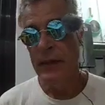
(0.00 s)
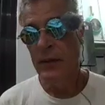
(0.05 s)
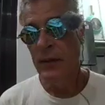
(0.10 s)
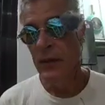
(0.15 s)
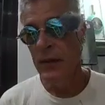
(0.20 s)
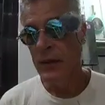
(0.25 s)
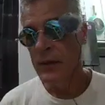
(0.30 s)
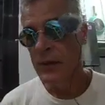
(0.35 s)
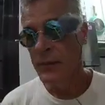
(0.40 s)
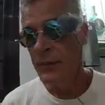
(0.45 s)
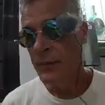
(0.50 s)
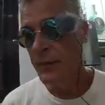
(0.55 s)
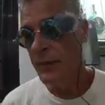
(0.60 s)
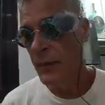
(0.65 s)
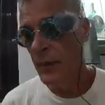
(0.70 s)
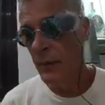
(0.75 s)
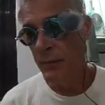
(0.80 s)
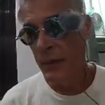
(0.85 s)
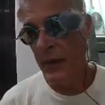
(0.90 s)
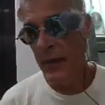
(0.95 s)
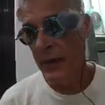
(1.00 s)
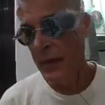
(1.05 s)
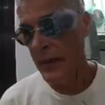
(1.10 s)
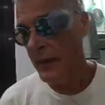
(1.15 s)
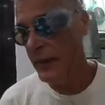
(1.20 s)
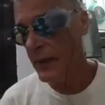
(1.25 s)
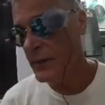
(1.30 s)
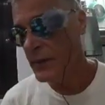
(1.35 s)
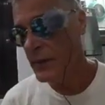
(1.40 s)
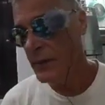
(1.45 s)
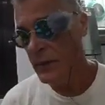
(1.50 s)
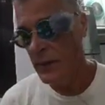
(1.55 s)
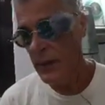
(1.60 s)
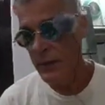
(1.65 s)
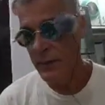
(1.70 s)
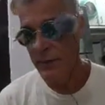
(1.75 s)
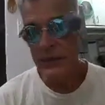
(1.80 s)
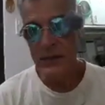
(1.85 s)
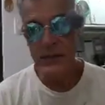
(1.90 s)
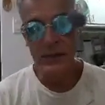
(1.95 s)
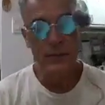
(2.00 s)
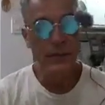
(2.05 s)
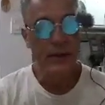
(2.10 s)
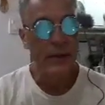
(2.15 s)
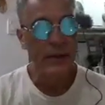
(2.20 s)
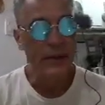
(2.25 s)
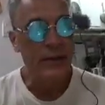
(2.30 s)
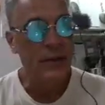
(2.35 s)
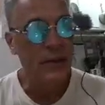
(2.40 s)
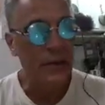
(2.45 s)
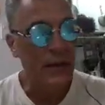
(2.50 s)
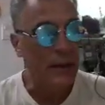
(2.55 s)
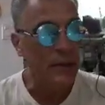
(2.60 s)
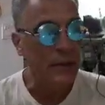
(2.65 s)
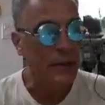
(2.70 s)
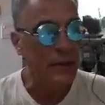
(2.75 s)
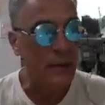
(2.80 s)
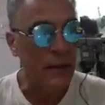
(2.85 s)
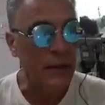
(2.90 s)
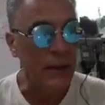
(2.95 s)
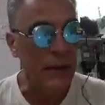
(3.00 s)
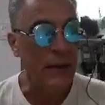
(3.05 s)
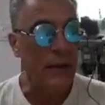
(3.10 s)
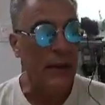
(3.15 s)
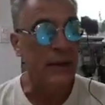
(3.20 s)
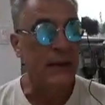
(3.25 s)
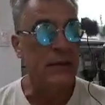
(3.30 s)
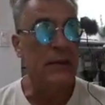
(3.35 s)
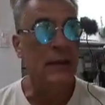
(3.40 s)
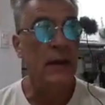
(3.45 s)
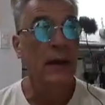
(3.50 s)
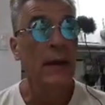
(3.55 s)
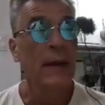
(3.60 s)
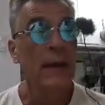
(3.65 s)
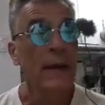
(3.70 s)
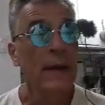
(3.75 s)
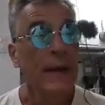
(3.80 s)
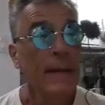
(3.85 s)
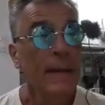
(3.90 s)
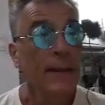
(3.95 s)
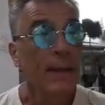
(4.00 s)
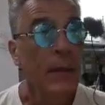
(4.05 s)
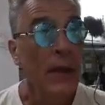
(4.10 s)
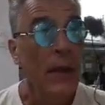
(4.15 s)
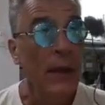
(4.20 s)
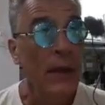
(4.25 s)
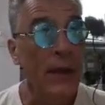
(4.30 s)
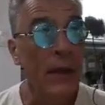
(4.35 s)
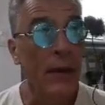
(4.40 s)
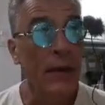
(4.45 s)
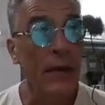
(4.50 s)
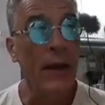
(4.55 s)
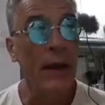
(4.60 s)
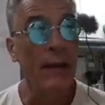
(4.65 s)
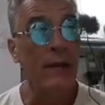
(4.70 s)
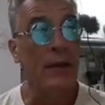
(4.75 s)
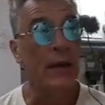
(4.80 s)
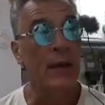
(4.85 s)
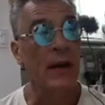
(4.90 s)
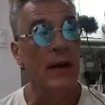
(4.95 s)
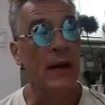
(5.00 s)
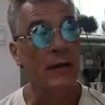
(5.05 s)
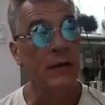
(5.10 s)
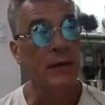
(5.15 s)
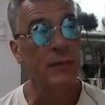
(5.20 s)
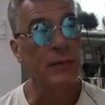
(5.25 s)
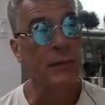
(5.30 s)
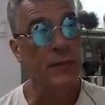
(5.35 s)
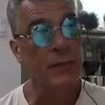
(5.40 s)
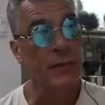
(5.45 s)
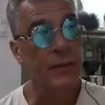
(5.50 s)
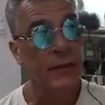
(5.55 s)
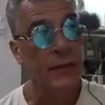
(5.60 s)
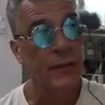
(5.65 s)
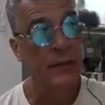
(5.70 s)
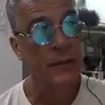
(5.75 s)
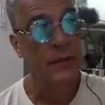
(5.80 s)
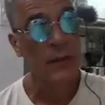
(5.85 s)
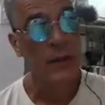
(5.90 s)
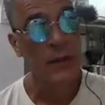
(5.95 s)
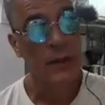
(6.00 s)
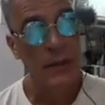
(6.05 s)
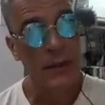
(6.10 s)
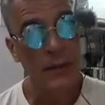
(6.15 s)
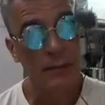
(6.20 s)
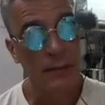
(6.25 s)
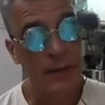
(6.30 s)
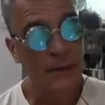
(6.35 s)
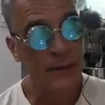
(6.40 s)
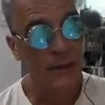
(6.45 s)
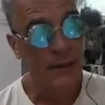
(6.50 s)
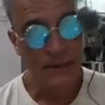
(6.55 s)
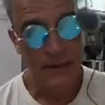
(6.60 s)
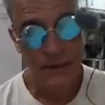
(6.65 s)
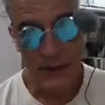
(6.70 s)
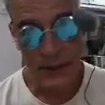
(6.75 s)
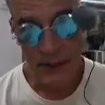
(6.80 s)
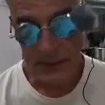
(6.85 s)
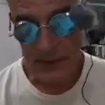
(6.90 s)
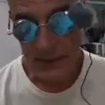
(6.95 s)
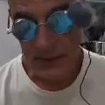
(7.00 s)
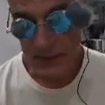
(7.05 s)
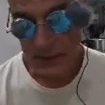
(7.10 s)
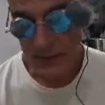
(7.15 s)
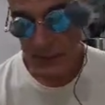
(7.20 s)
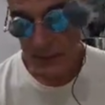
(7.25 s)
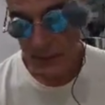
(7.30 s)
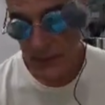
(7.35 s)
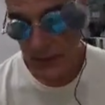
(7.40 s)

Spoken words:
daughter's buddy. That's her best buddy. So that was really nice. And they're having a house built about 15 minutes from